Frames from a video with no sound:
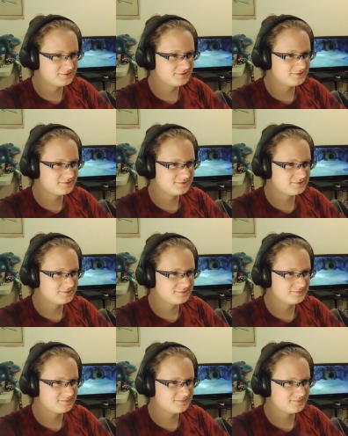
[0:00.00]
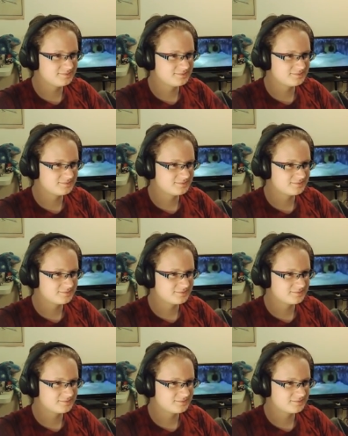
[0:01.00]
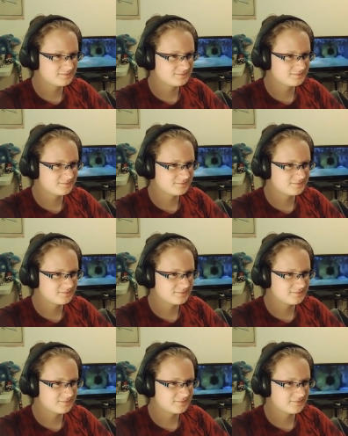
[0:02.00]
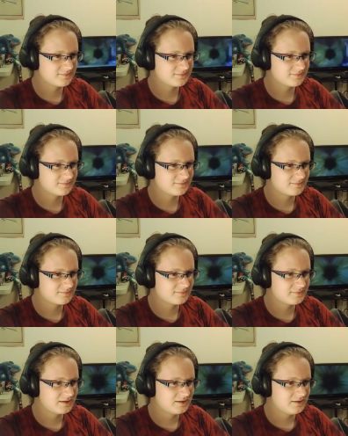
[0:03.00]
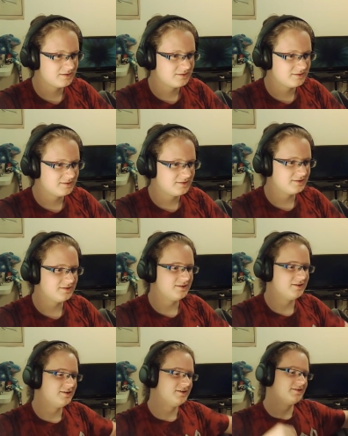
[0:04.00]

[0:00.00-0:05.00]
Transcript: No one is speaking in this clip.